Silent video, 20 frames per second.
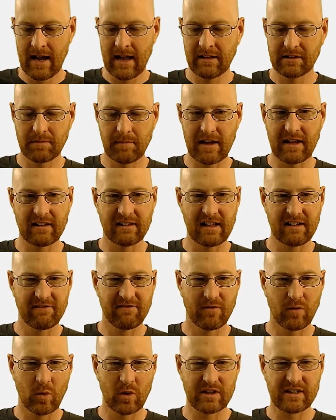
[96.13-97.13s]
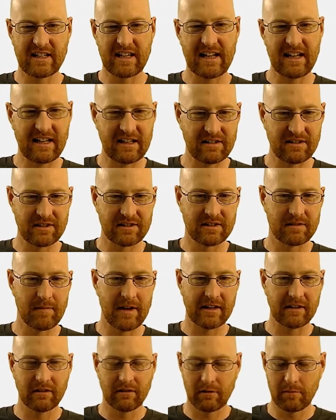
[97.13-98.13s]
And let's make it like fourteen, just to
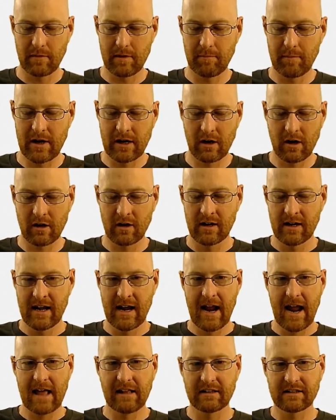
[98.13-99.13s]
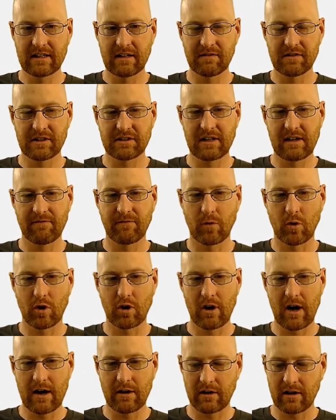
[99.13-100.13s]
make it a little bit bigger. And let's give this a
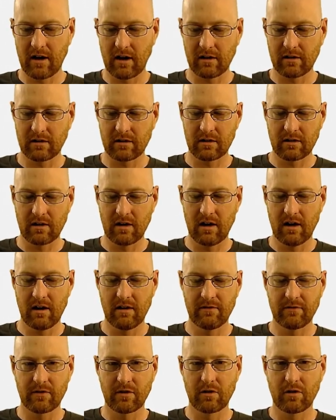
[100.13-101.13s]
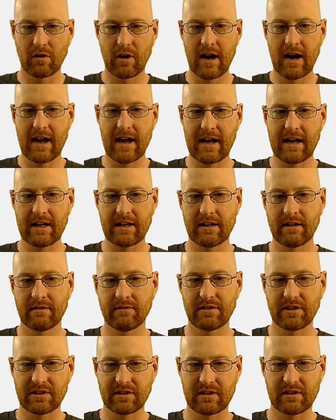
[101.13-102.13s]
foreground color of gray,
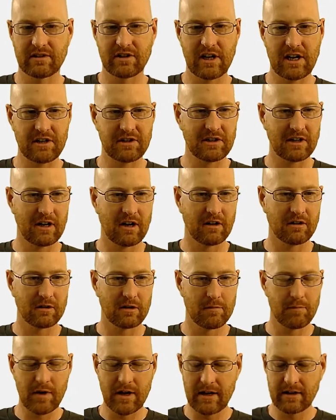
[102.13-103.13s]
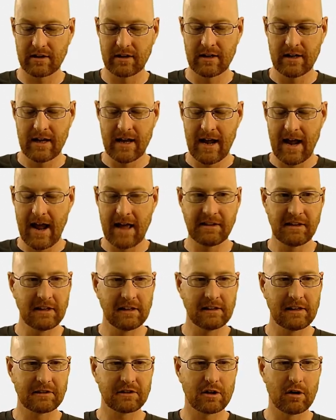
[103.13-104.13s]
just to change the color a bit. And
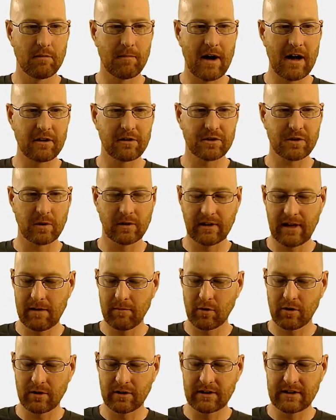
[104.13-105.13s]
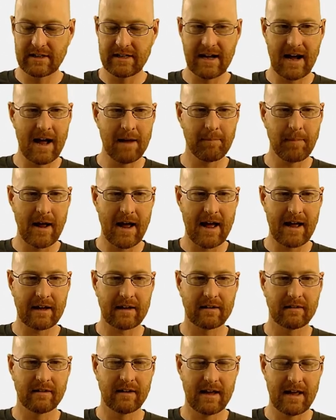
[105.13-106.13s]
then let's go my underscore label dot
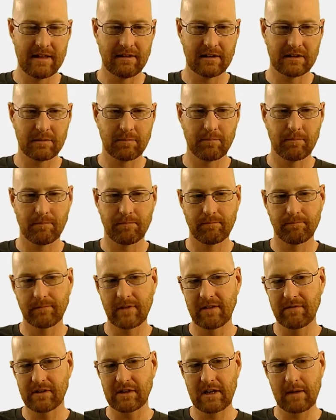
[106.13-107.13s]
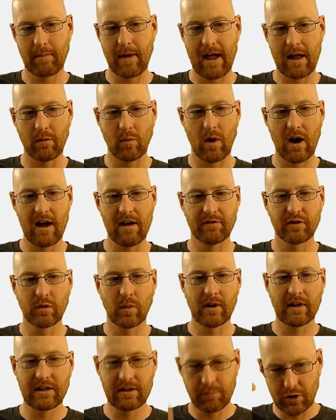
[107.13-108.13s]
pack, and let's give this a pad y of
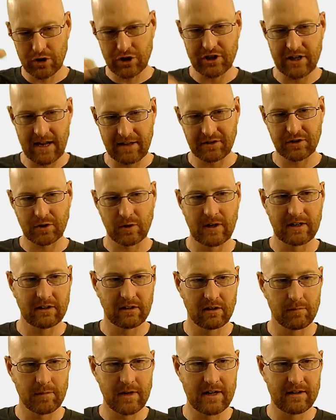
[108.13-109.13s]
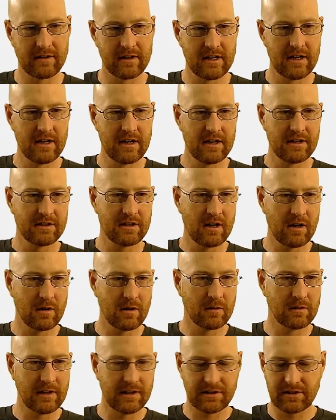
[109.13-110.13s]
twenty to push it down the screen a little bit.
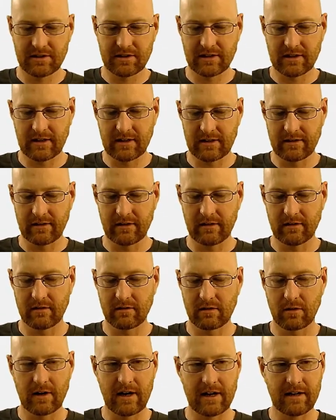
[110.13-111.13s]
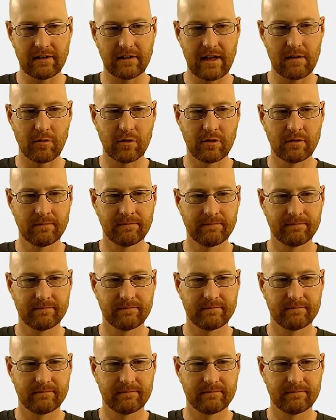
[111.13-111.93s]
So let's, uh, you know, create a label.